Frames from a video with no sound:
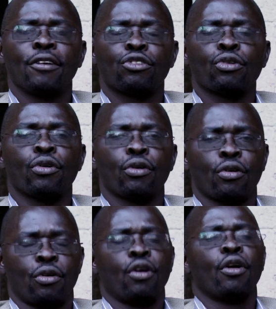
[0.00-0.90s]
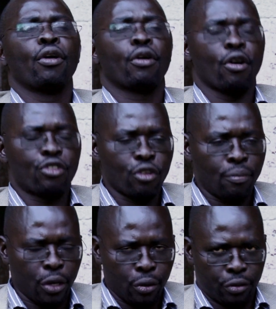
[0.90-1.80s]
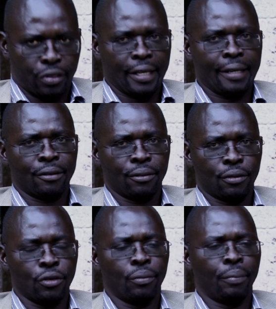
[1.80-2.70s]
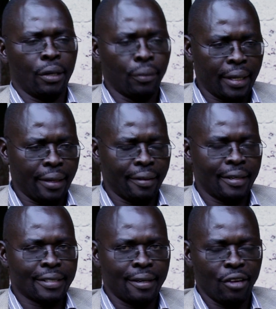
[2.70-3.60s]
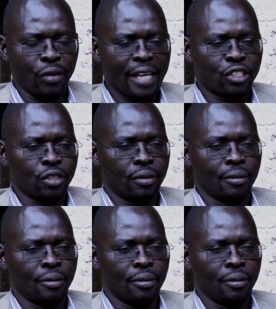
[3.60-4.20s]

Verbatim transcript: to contribute to building this new nation.